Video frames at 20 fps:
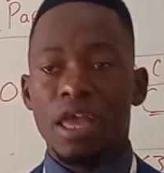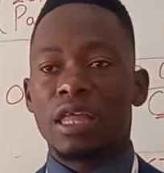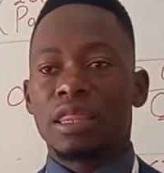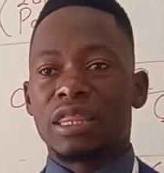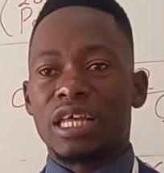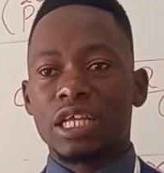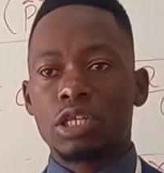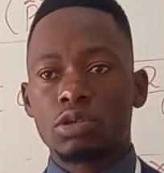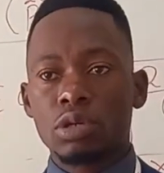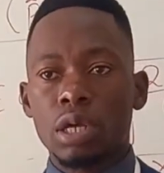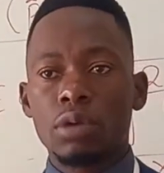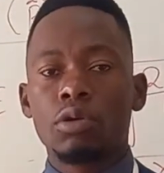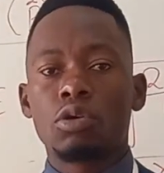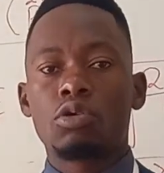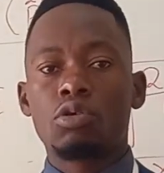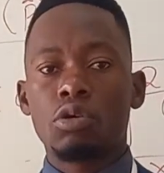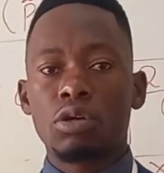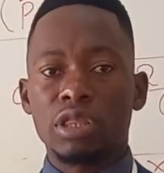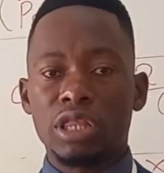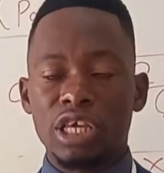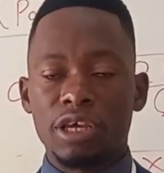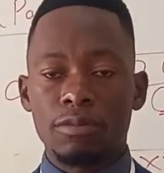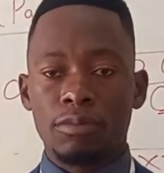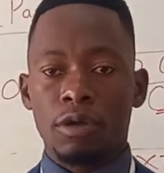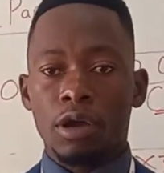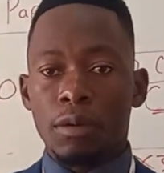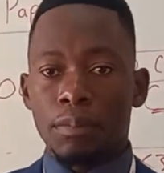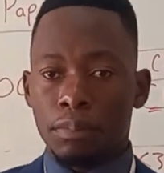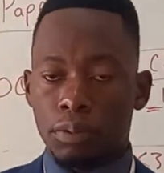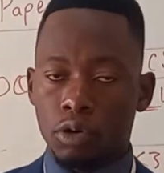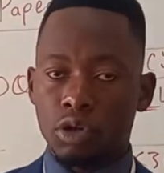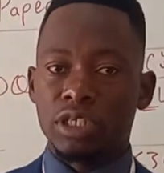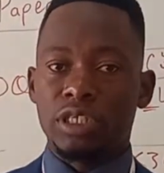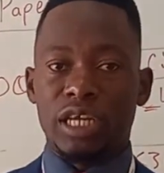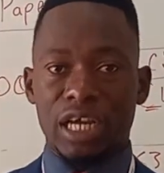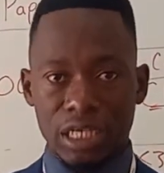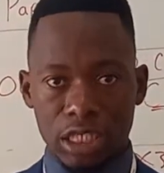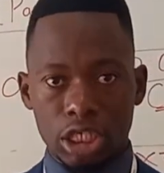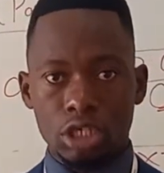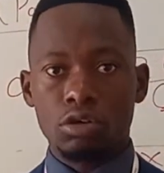That's why we call them
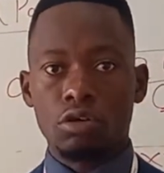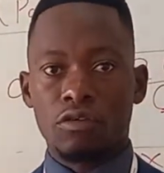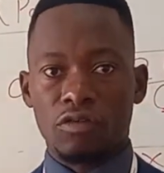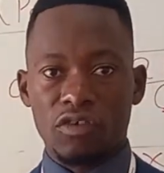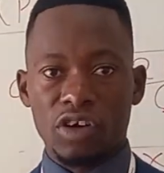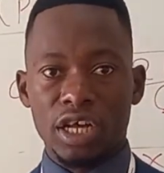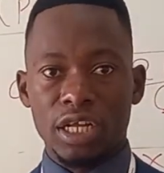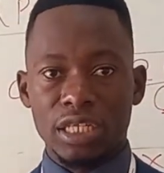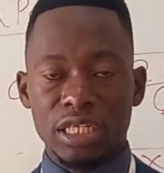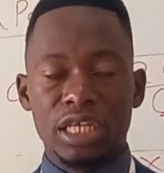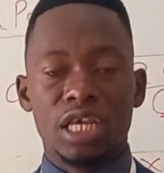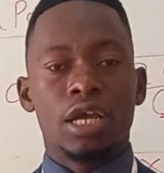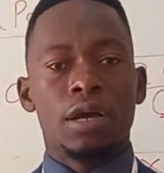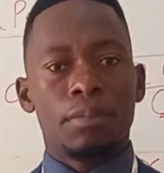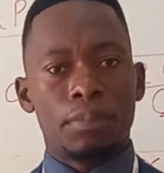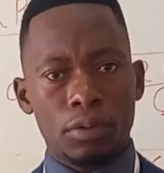production overheads.